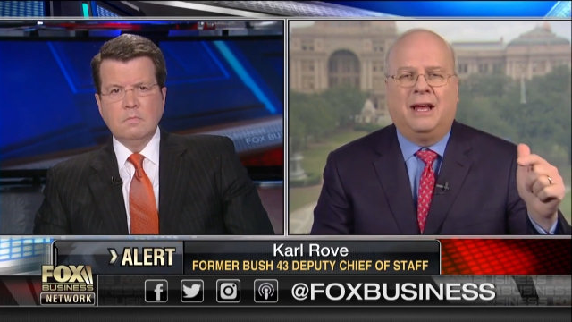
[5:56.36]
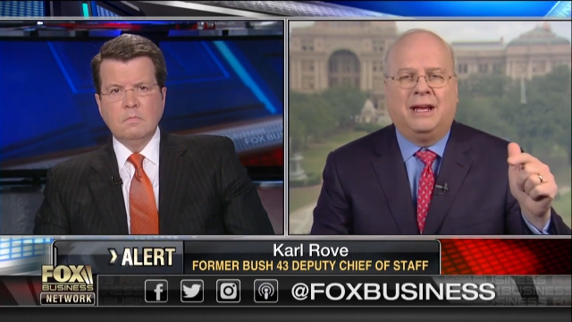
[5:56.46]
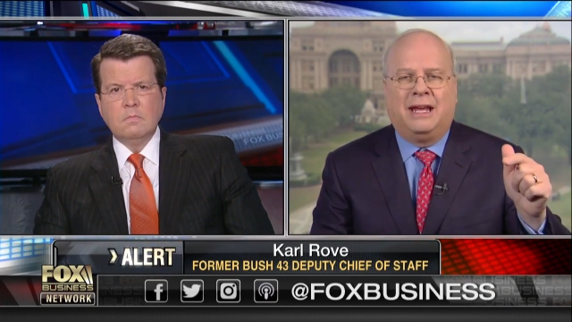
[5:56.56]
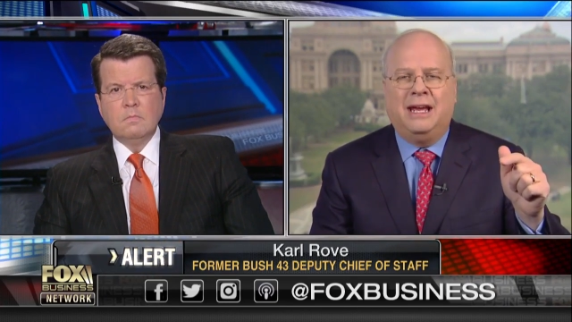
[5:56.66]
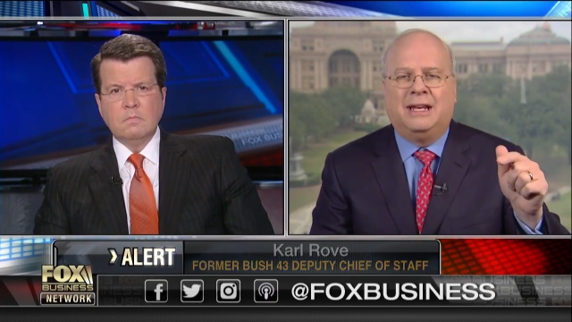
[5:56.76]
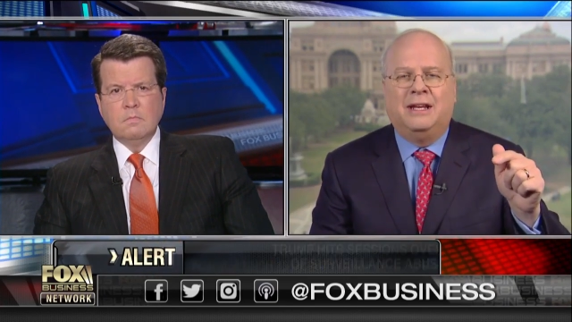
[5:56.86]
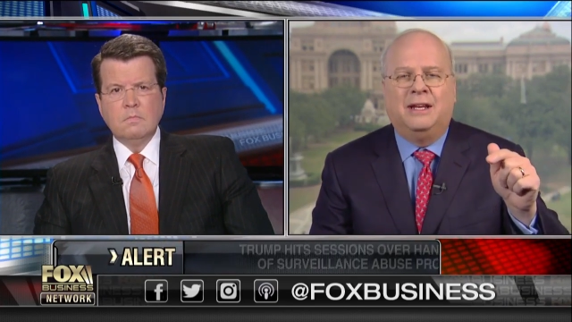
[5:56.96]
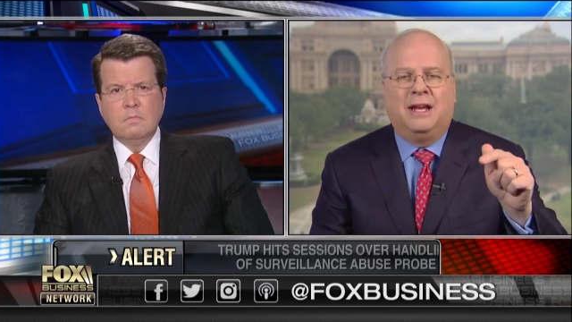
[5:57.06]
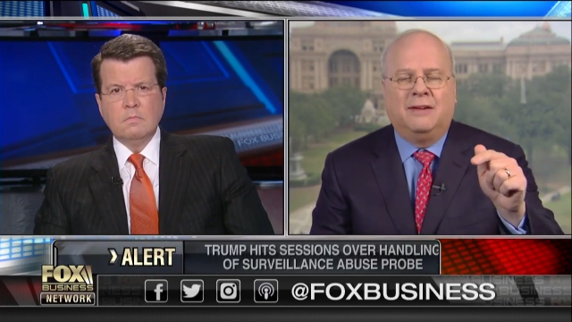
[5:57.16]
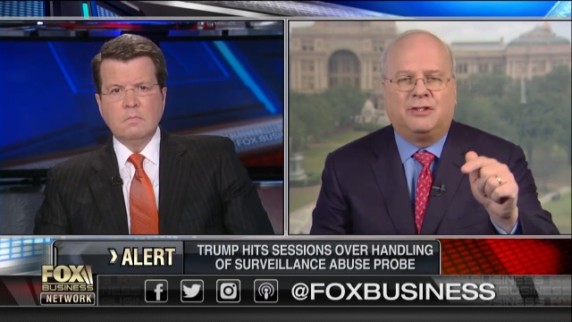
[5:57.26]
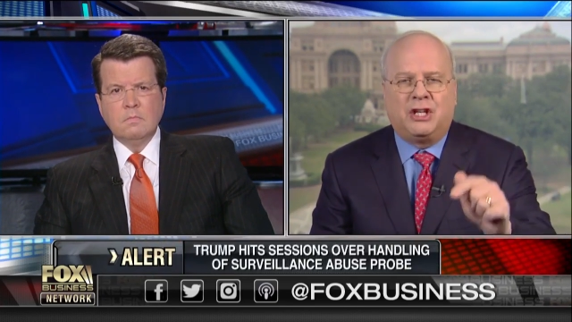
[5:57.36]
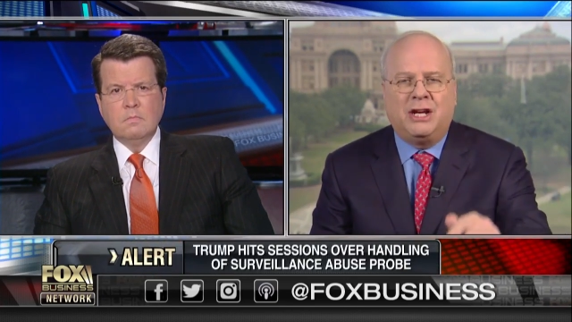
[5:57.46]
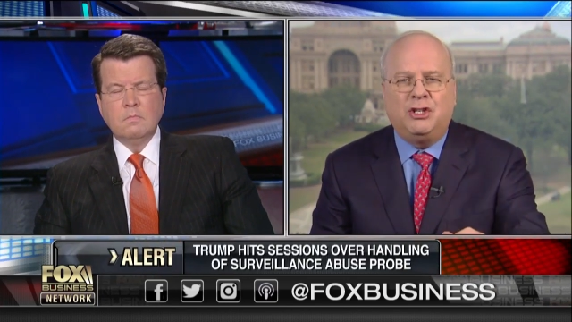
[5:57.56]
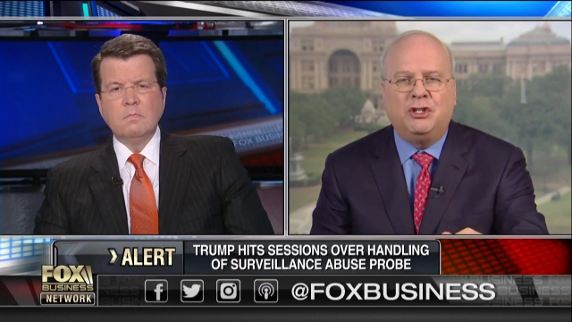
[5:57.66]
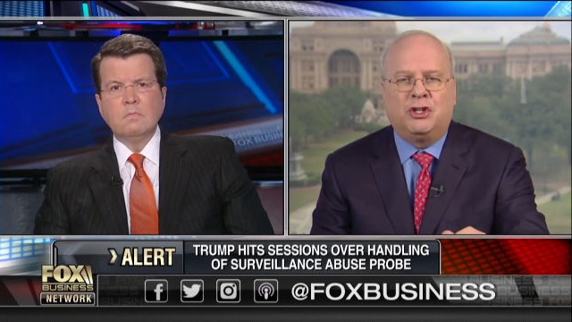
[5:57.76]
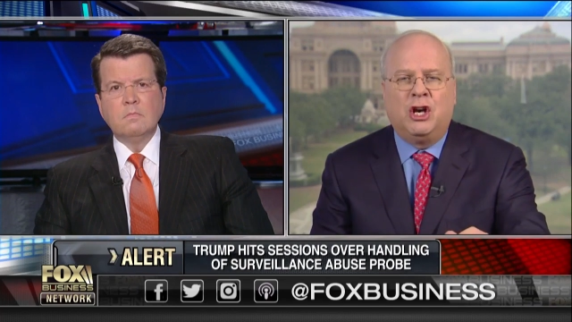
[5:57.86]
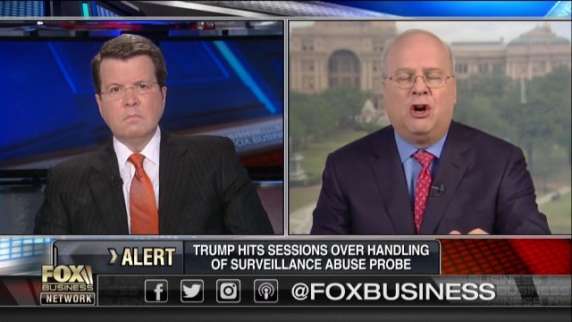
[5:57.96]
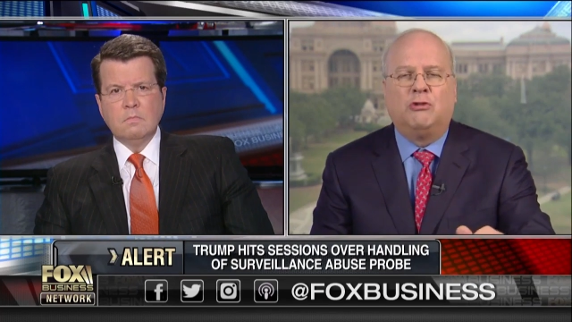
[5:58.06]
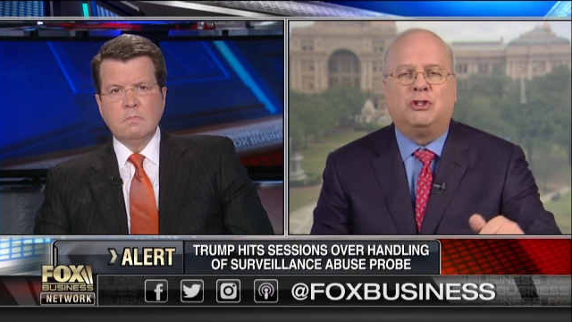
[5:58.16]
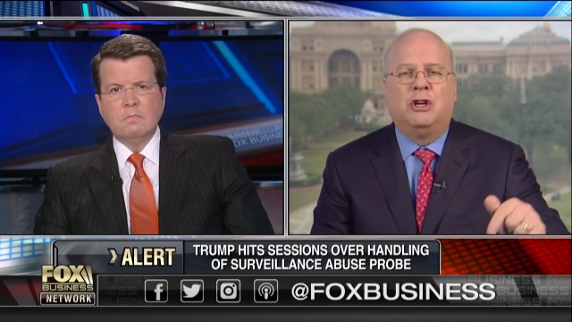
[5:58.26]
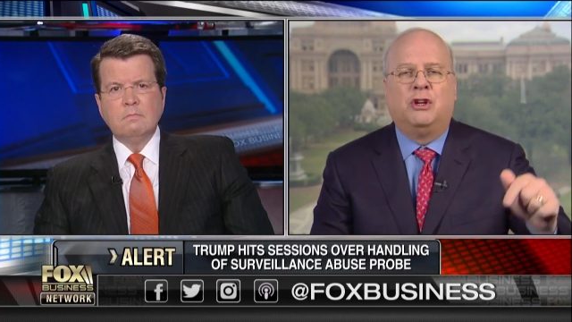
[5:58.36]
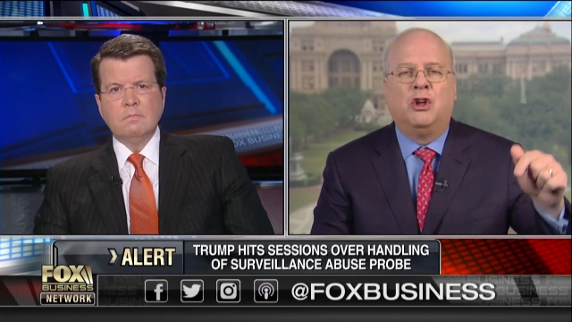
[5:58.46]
Speaker 1: again, if Sessions goes,